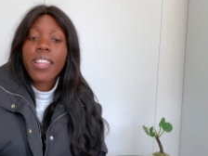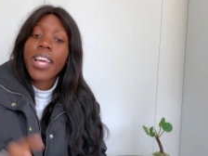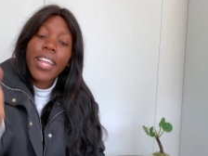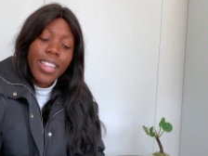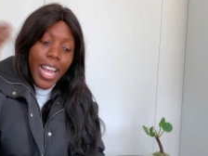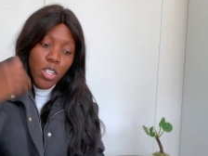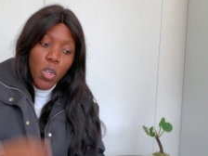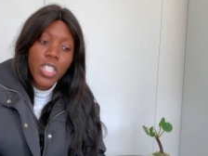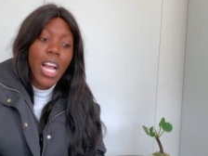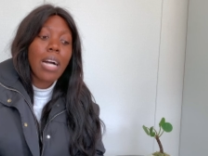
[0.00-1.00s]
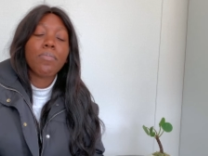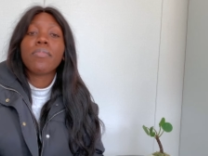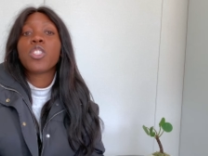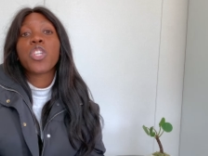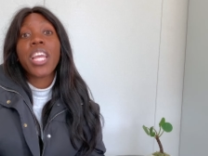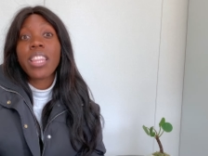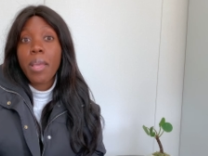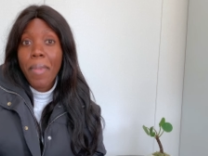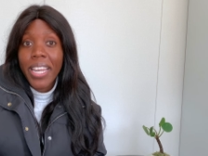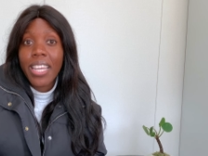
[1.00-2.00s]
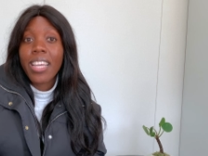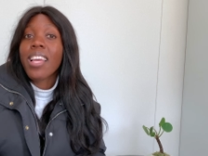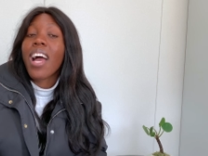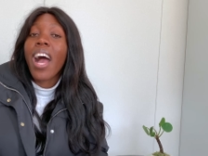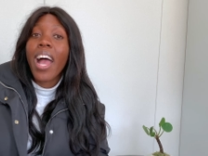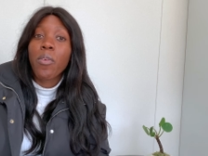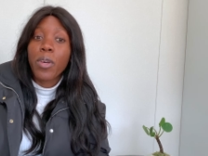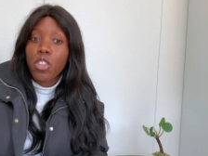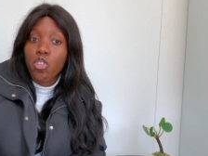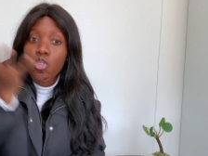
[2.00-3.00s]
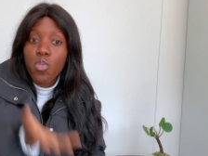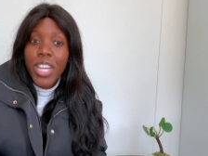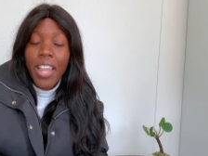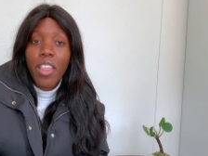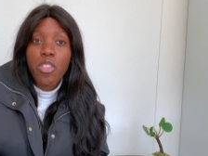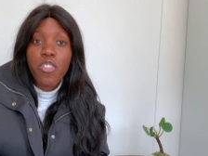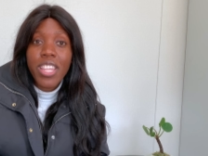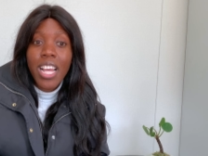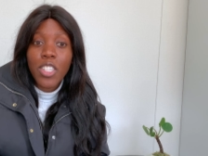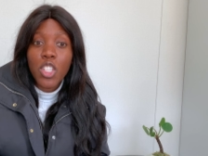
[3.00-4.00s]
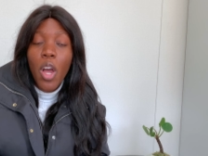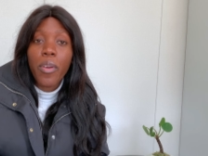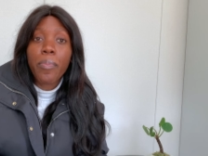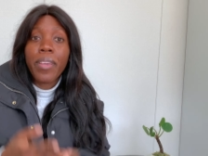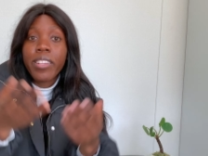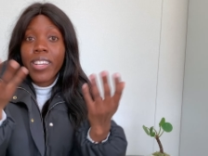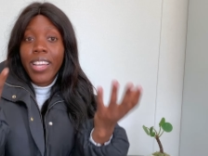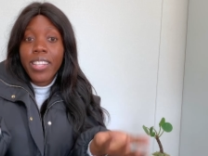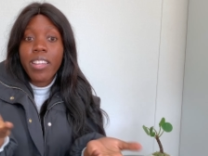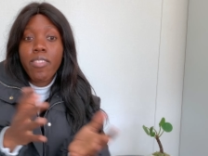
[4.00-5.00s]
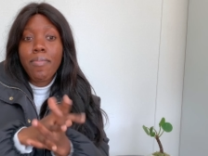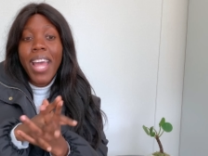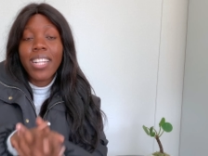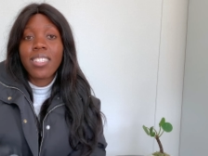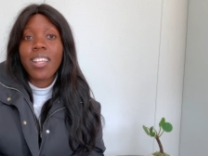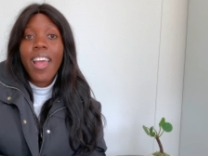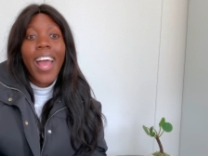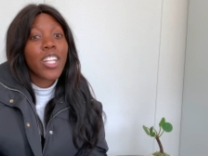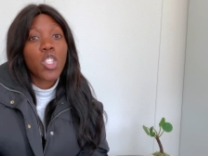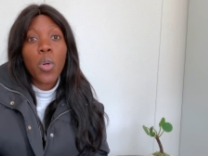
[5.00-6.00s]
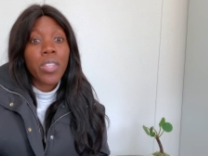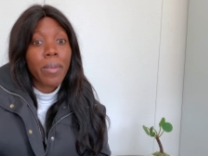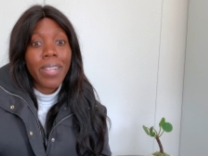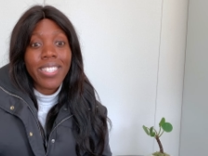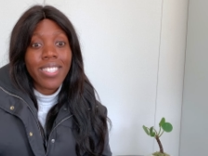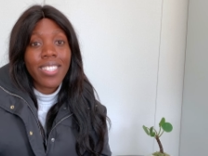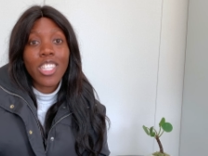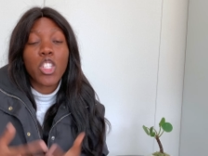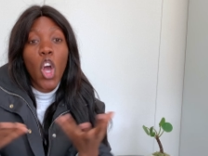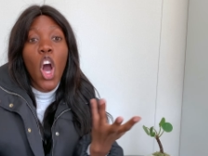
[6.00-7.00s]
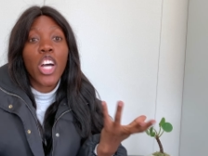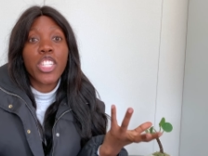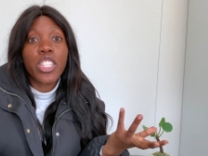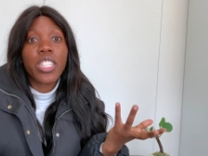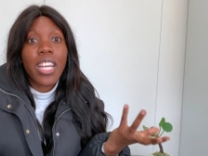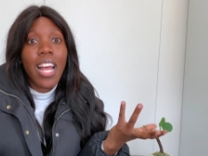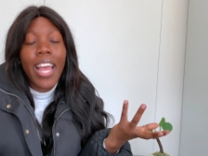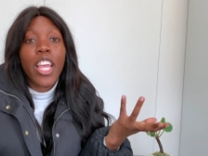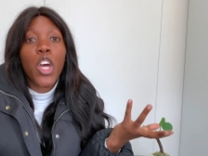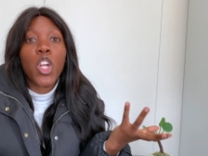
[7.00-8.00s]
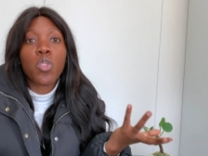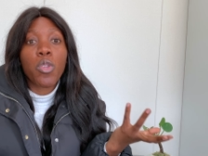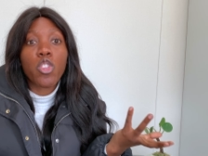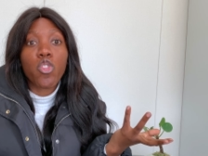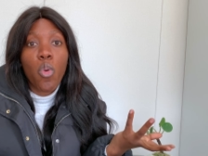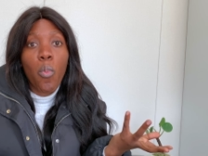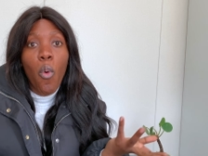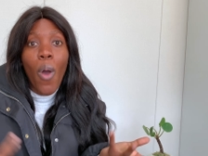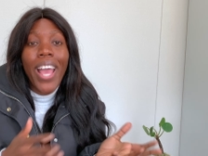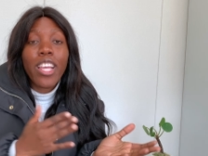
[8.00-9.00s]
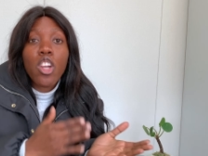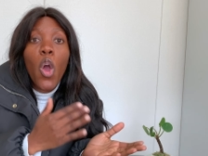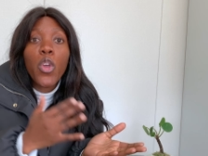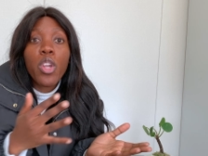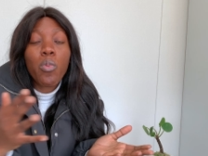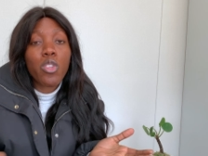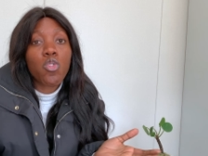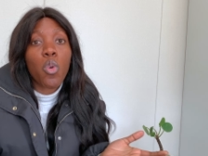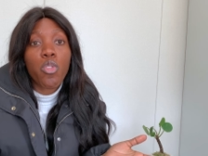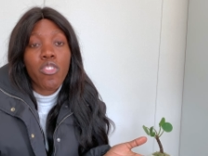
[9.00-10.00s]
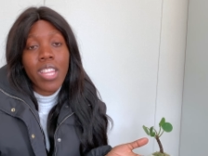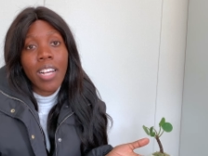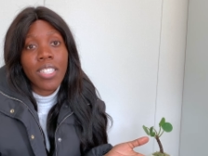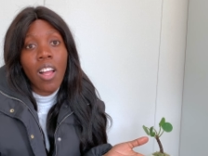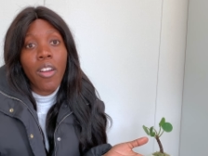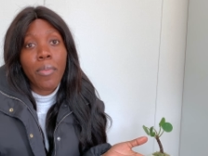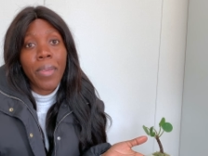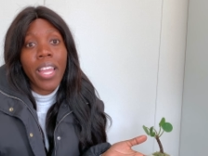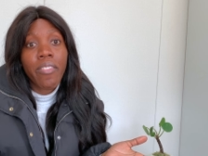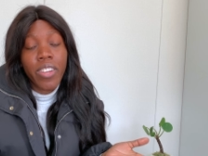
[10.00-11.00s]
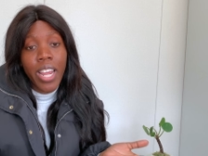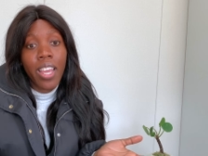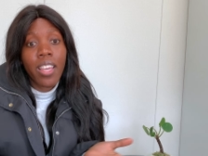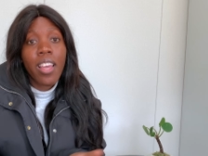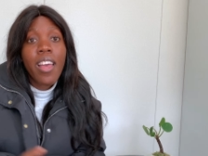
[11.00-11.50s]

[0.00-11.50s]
Then landlord comes to get their money. I withdrew another three thousand R M B so I could give them that and told them, listen, this card, I cannot withdraw more. I can only withdraw three thousand R M B every day.